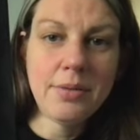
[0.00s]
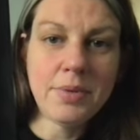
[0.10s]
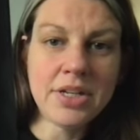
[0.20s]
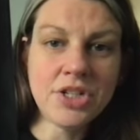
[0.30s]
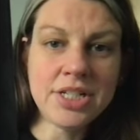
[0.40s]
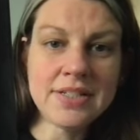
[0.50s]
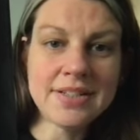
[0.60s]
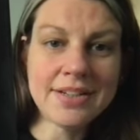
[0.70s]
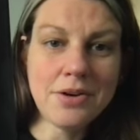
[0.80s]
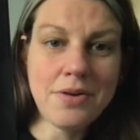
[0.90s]
But she is going
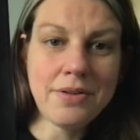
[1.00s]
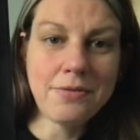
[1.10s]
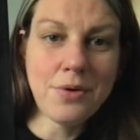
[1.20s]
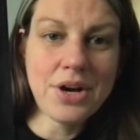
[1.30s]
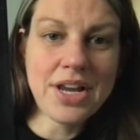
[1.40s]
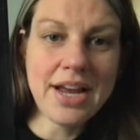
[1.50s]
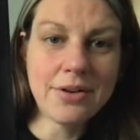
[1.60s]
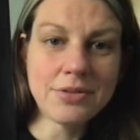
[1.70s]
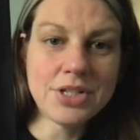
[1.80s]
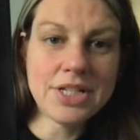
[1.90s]
to go on 40
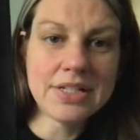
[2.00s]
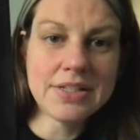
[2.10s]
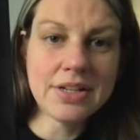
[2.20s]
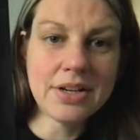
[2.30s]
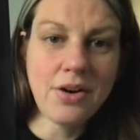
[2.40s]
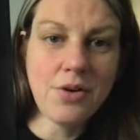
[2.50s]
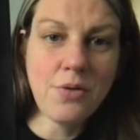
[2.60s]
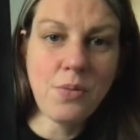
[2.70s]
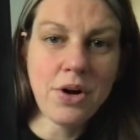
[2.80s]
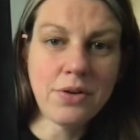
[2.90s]
count. She is going to go
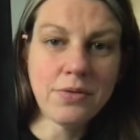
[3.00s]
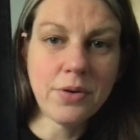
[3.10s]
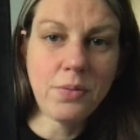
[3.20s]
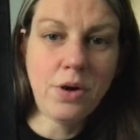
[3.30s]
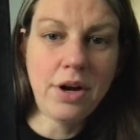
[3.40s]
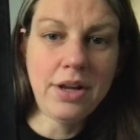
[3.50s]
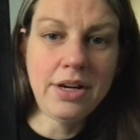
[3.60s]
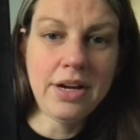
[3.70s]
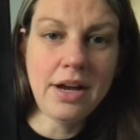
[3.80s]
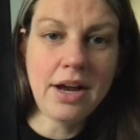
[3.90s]
1 over
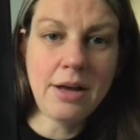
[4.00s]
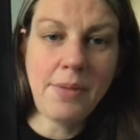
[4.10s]
1.